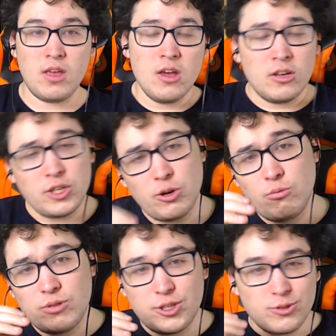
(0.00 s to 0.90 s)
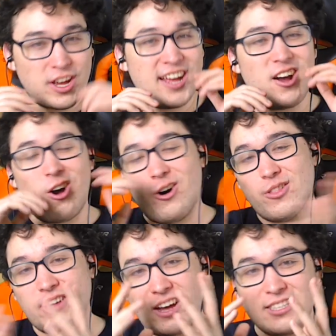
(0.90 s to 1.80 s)
So, to tie all
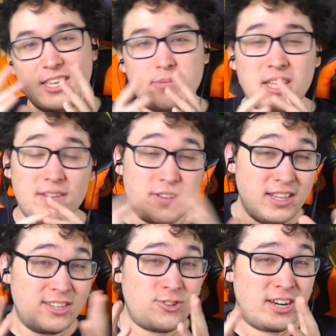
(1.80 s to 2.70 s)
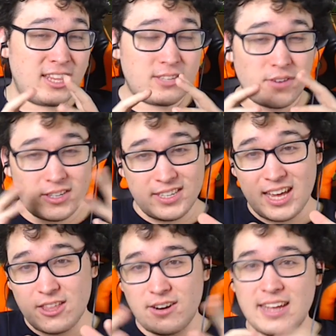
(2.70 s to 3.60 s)
the concepts that I've illustrated thus far
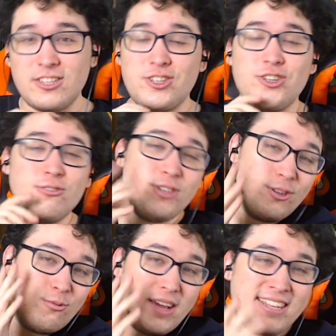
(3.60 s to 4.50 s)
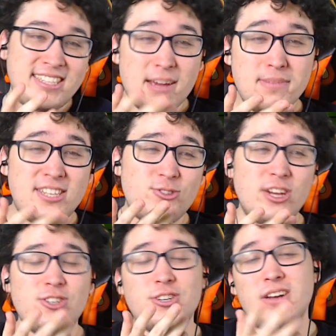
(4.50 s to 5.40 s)
together, and to show you a
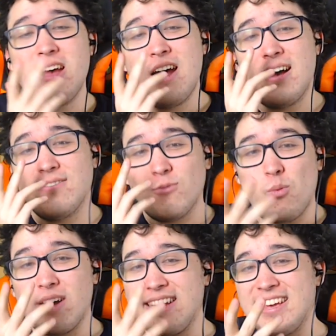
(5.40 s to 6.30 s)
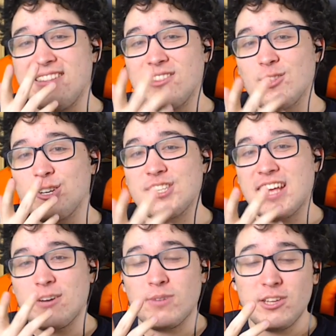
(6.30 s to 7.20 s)
demonstration of what it looks
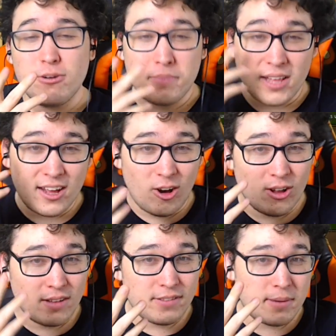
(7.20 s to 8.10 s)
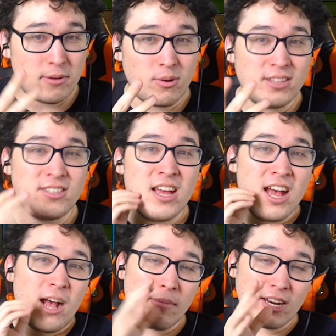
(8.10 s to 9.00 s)
like when you apply all of them at once,
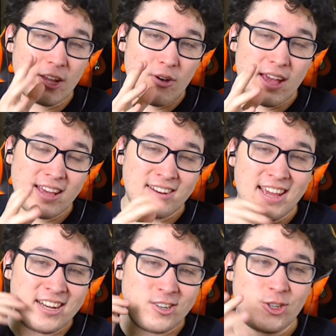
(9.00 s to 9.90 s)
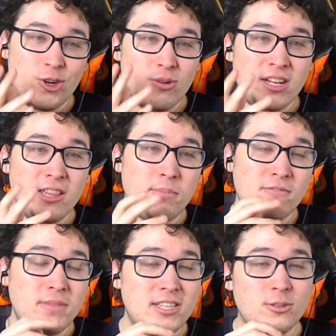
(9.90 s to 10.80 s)
I'm going to go ahead and show a clip of
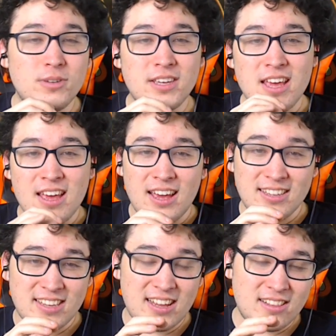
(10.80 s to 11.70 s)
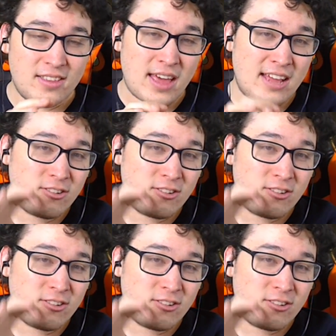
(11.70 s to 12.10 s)
me doing exactly that.